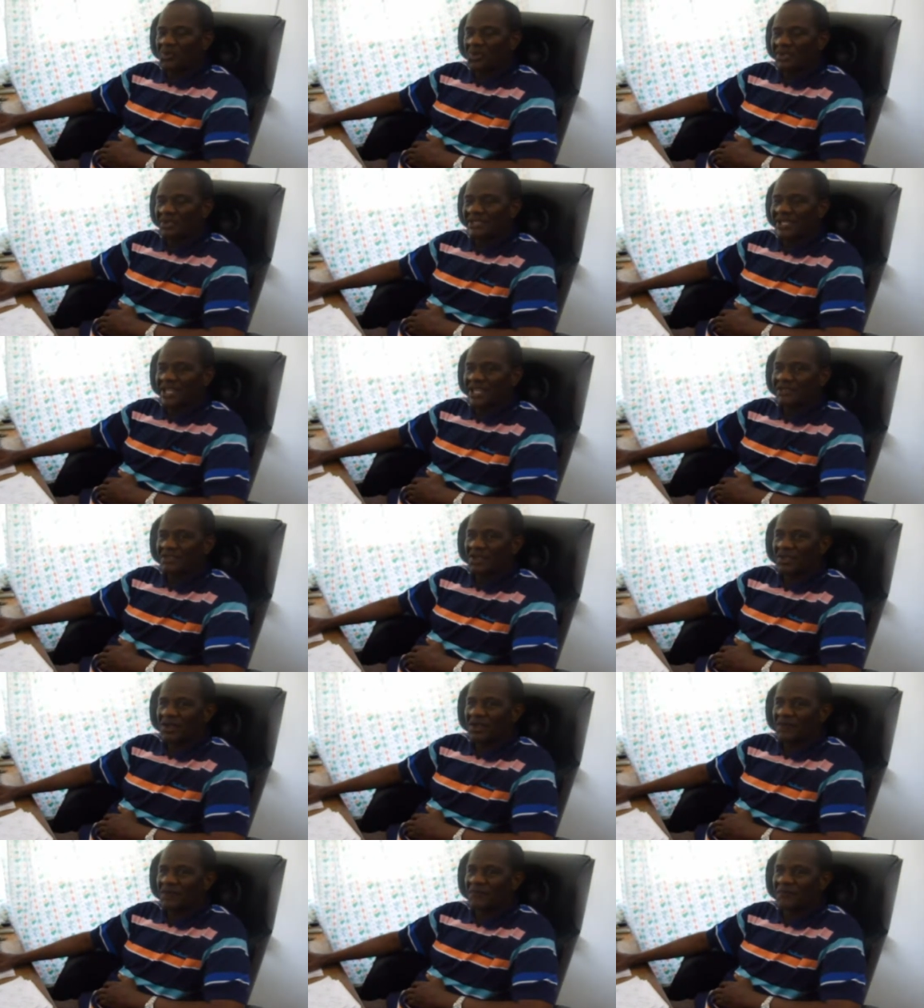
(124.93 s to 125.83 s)

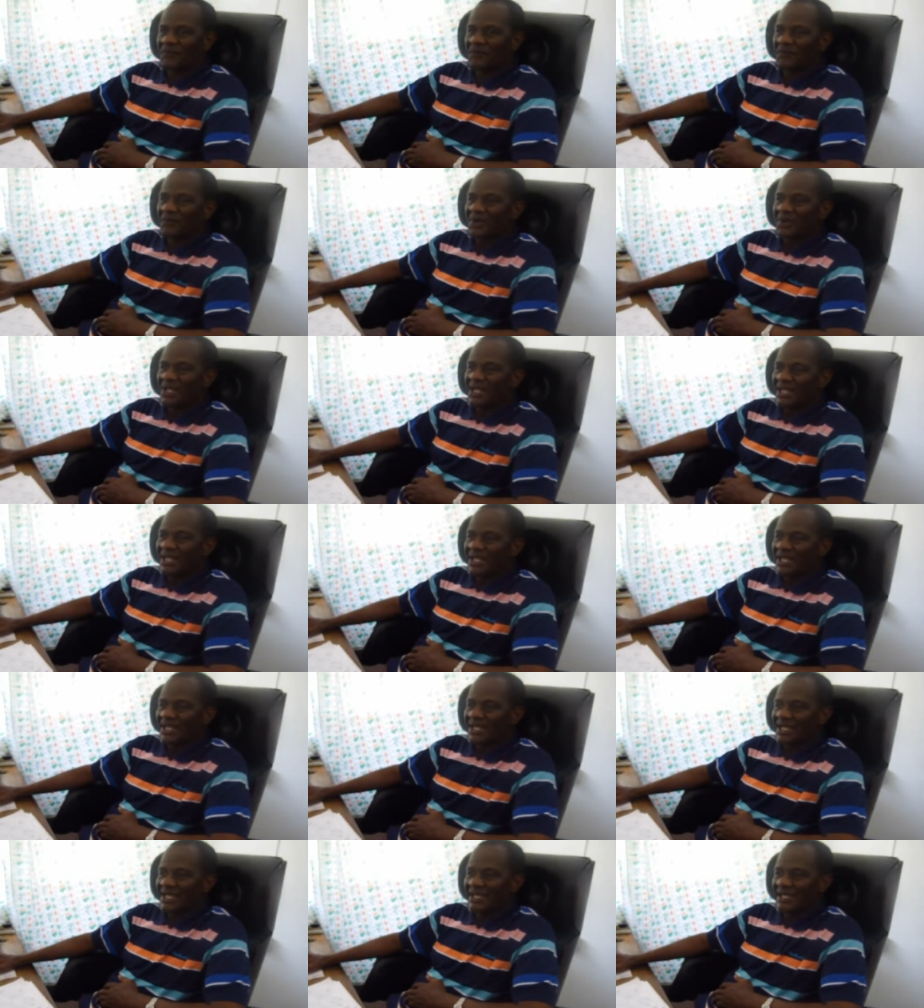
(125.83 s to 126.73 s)
process of
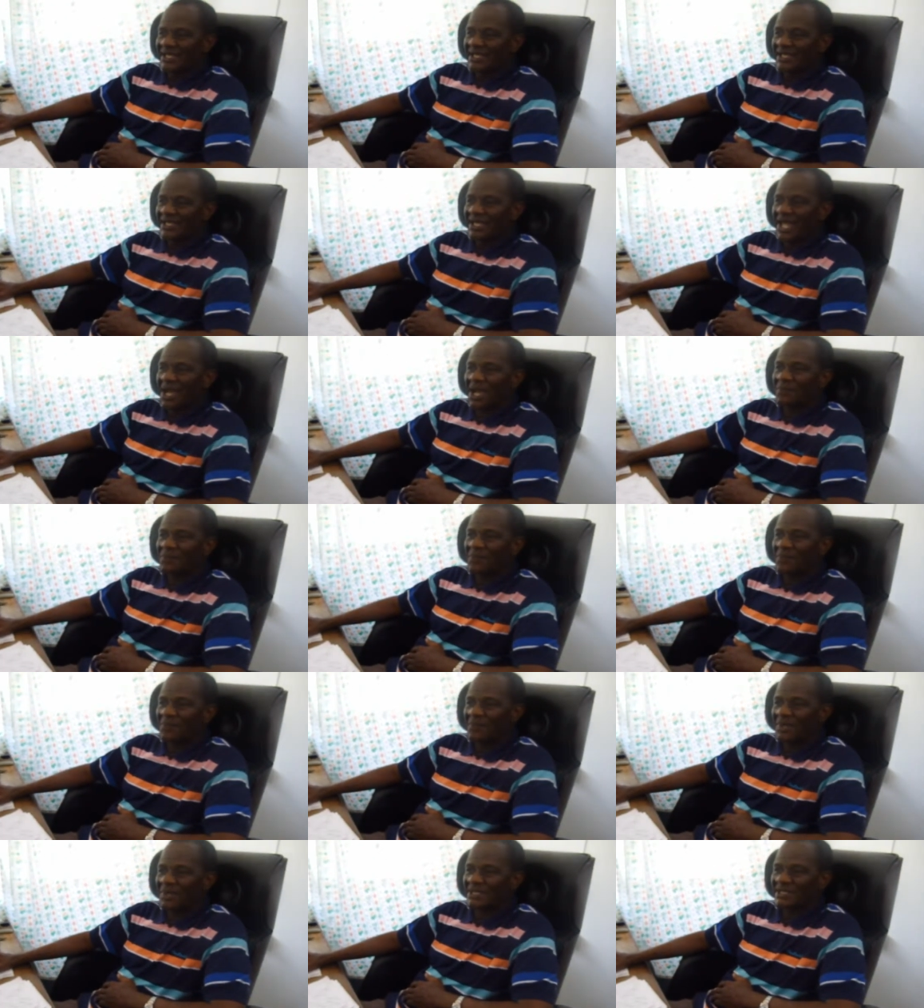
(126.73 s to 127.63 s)
linking
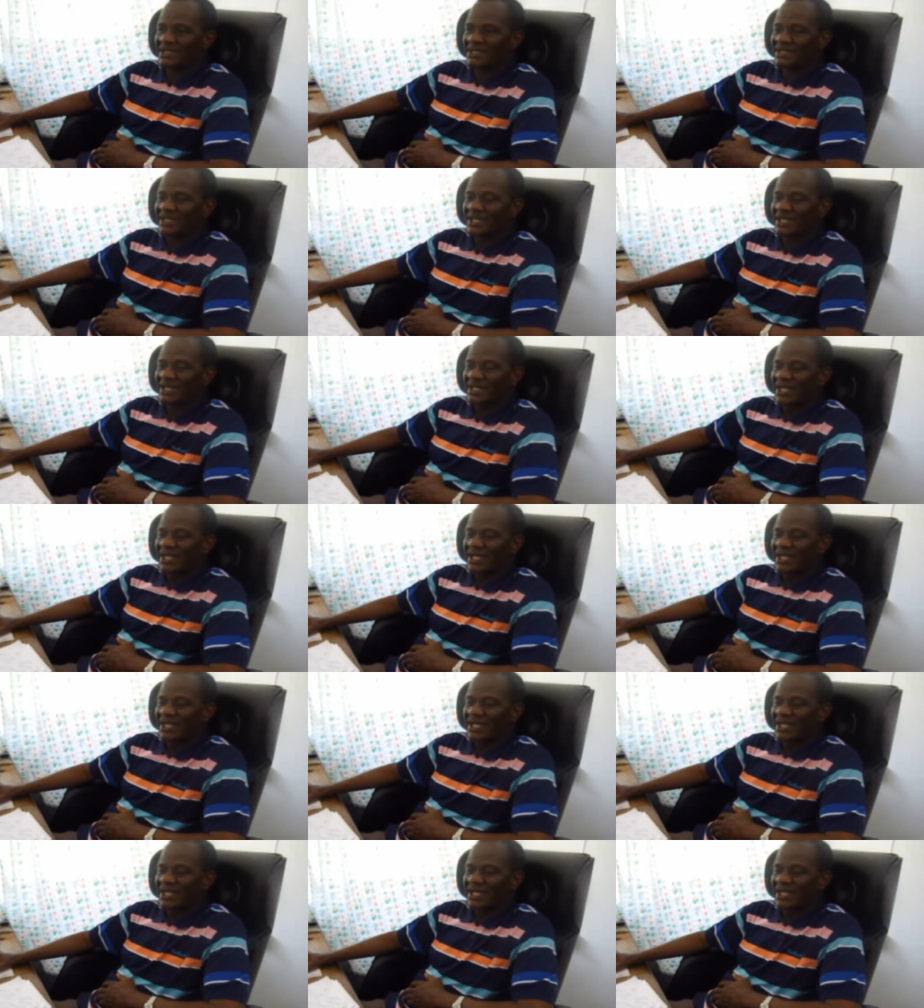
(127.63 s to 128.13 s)
up with